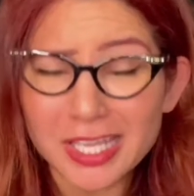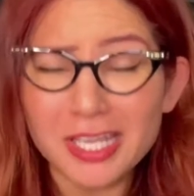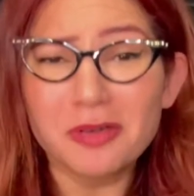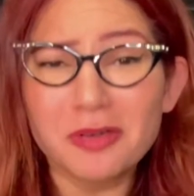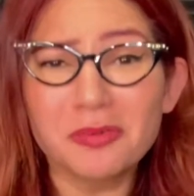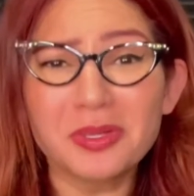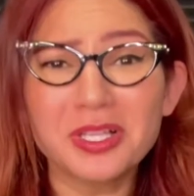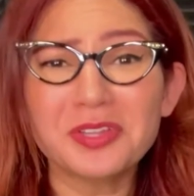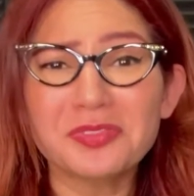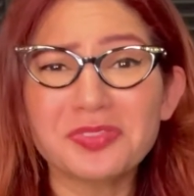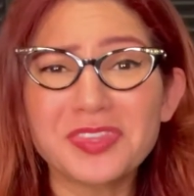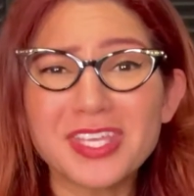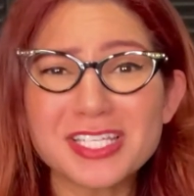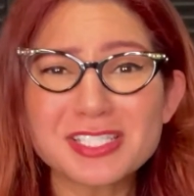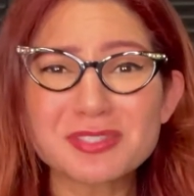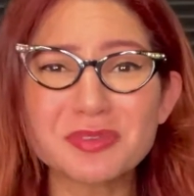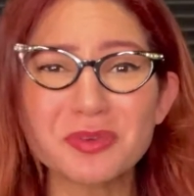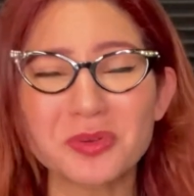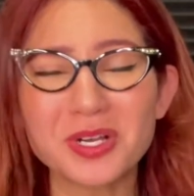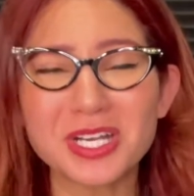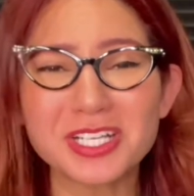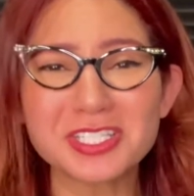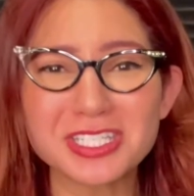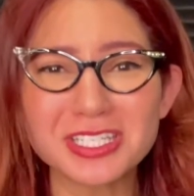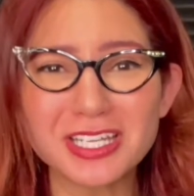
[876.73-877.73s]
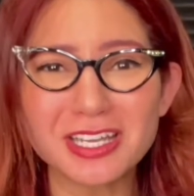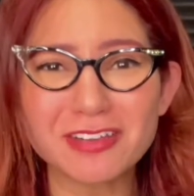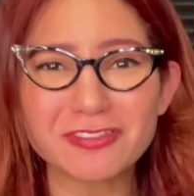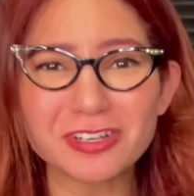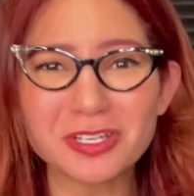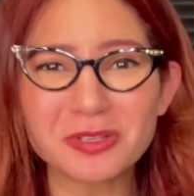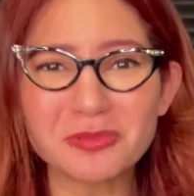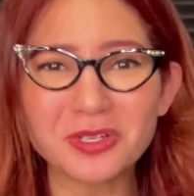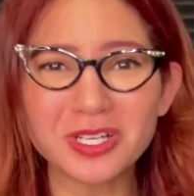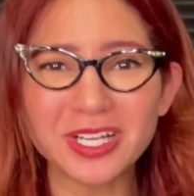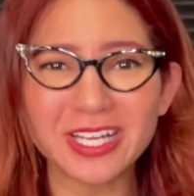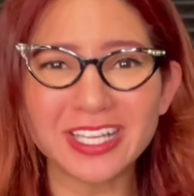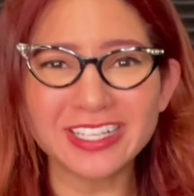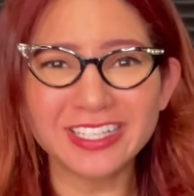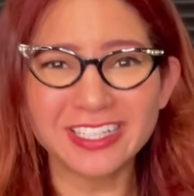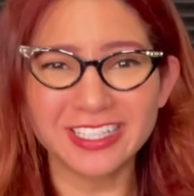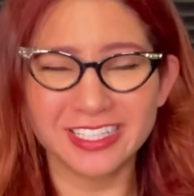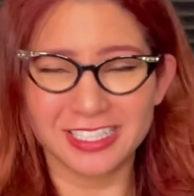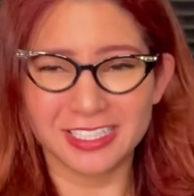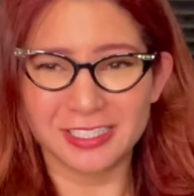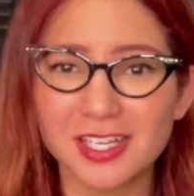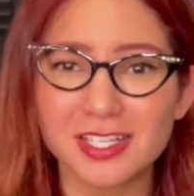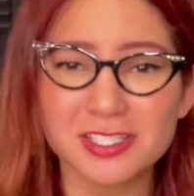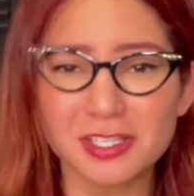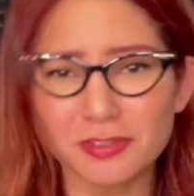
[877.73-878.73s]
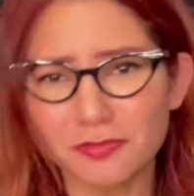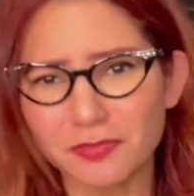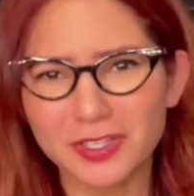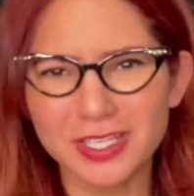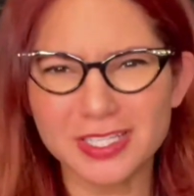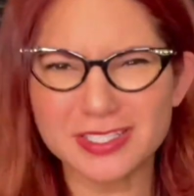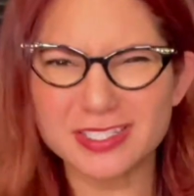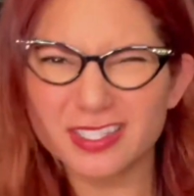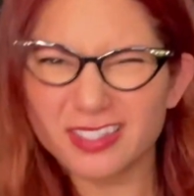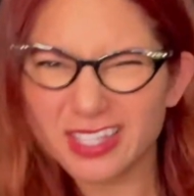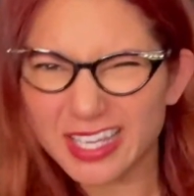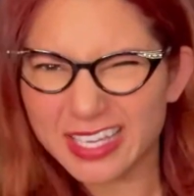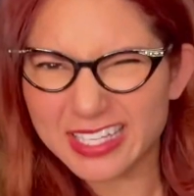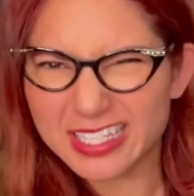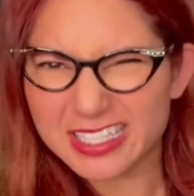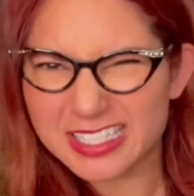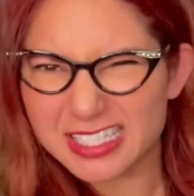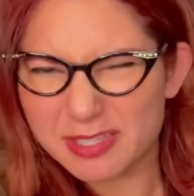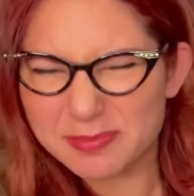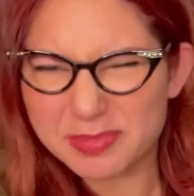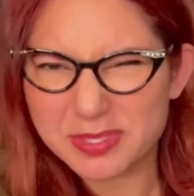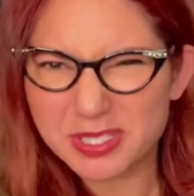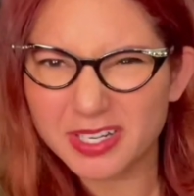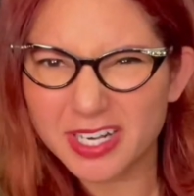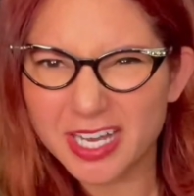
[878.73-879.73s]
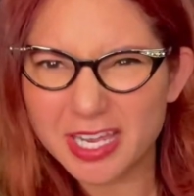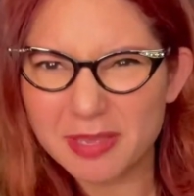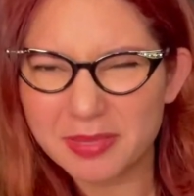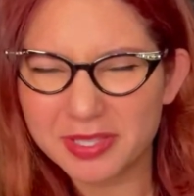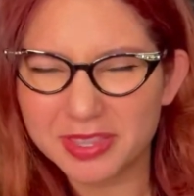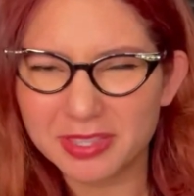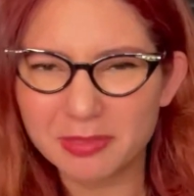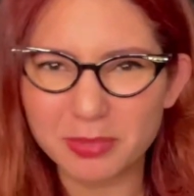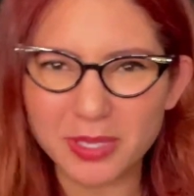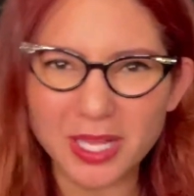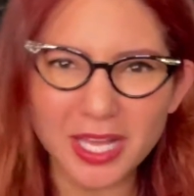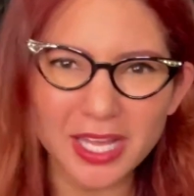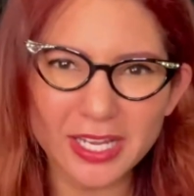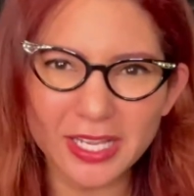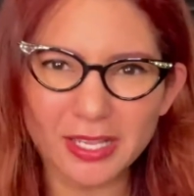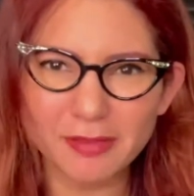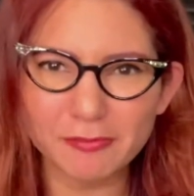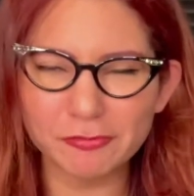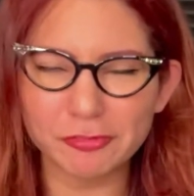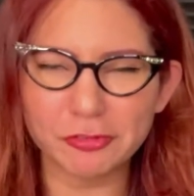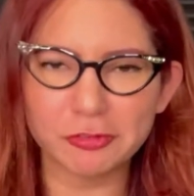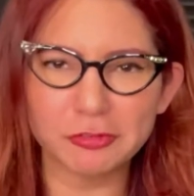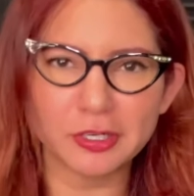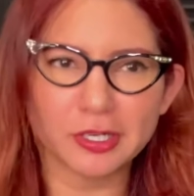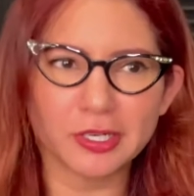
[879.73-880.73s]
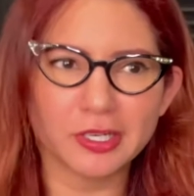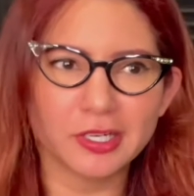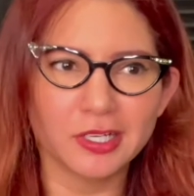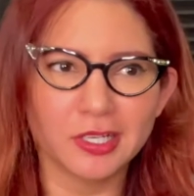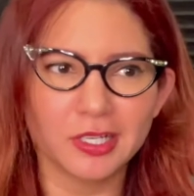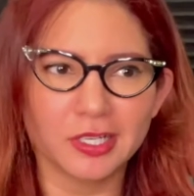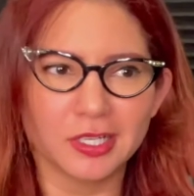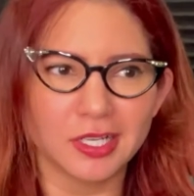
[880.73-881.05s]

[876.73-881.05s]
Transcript: Well, thanks for watching, everyone. Don't forget to like and subscribe at the bottom for